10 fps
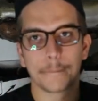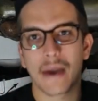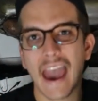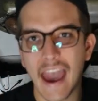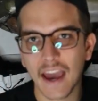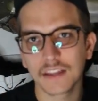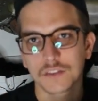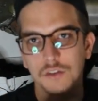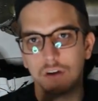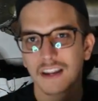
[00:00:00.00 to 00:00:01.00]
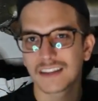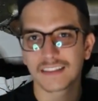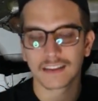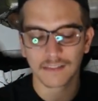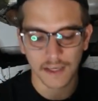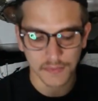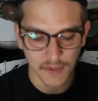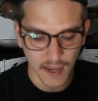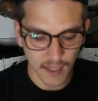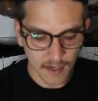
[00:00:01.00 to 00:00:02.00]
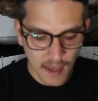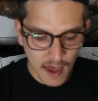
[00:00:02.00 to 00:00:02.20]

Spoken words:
pads or anything like that.